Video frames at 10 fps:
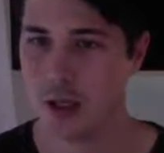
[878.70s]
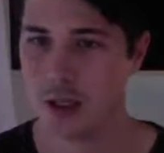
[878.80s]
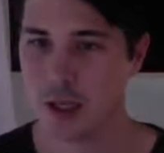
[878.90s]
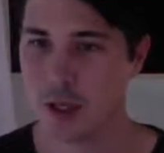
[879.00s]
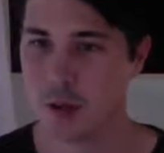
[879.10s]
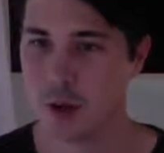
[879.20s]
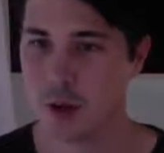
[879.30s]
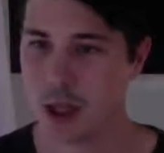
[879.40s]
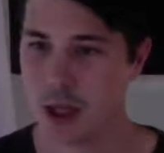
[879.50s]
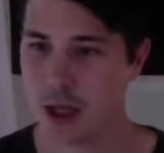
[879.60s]
see the
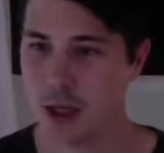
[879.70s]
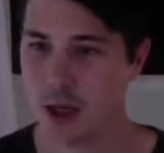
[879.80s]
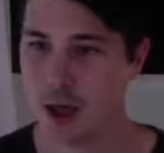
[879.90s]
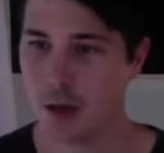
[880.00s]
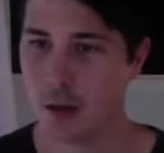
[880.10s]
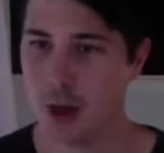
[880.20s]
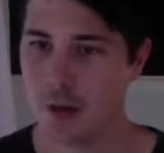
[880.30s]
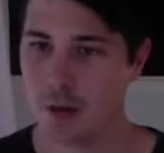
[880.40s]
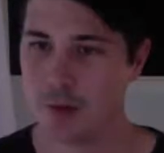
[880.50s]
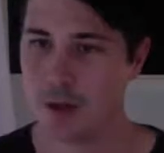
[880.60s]
progression. I'll put
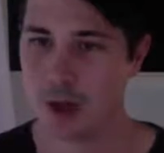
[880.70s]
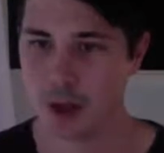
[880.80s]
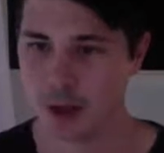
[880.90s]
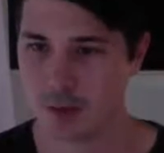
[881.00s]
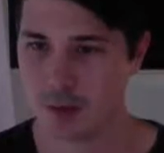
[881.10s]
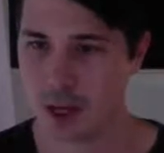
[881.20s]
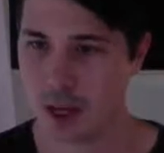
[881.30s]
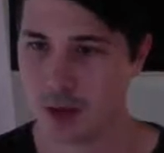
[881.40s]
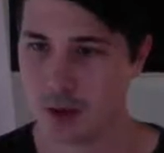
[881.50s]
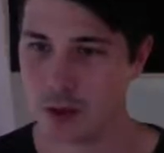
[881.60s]
up some videos of
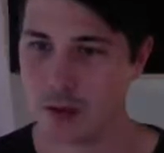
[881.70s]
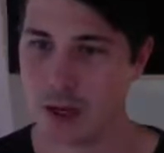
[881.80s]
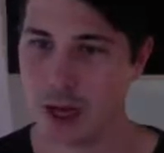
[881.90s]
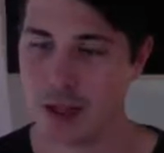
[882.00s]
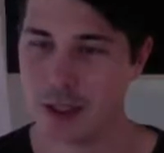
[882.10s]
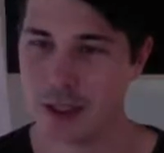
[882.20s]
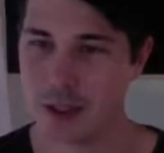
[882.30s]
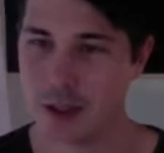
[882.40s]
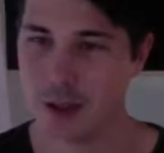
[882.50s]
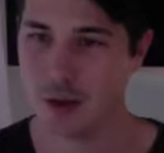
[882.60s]
me, I'll do some
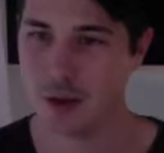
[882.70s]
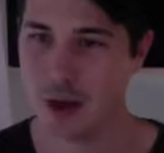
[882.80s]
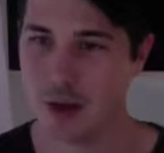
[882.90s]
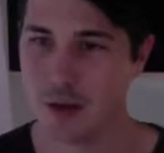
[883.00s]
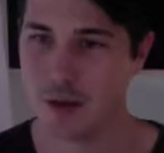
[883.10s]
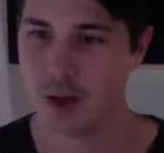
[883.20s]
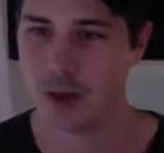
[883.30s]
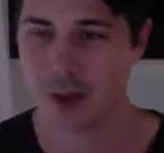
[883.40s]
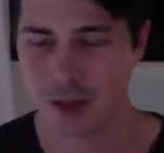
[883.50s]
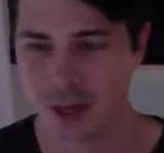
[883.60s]
analysis on my own
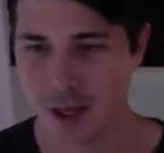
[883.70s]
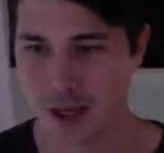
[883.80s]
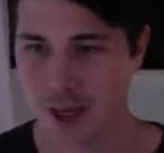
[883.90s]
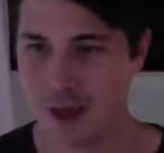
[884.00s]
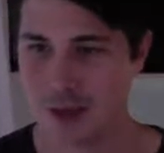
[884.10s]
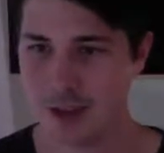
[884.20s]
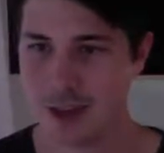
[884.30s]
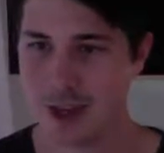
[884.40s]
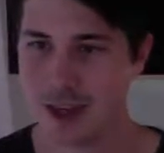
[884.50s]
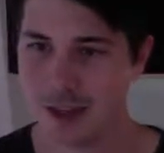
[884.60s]
videos, and I'll
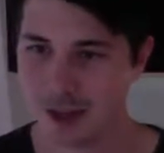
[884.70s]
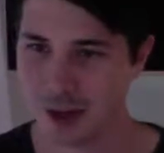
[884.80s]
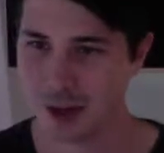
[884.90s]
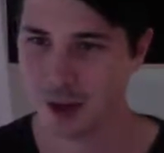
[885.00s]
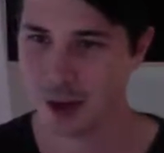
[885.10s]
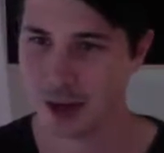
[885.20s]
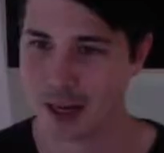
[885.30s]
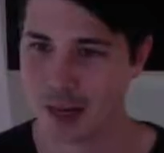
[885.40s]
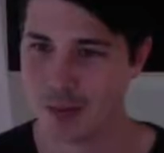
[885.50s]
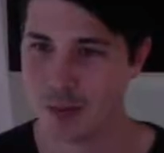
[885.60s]
see, what I
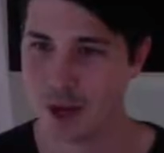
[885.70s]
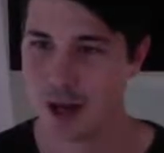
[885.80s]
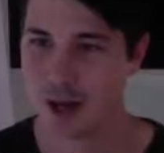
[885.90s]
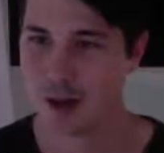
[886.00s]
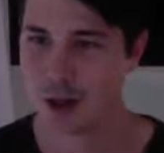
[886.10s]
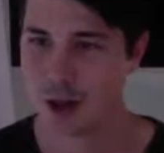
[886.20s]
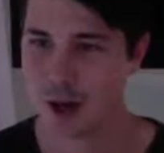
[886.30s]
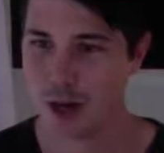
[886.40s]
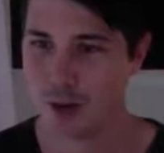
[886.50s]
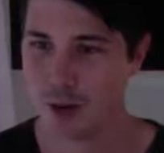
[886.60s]
can do better and
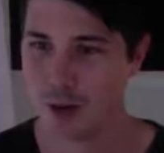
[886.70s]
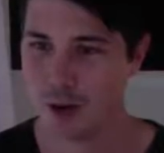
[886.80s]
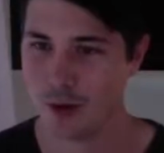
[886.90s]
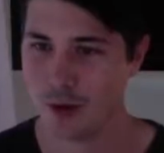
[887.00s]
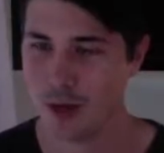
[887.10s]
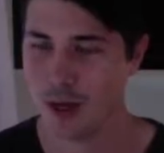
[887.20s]
try and improve,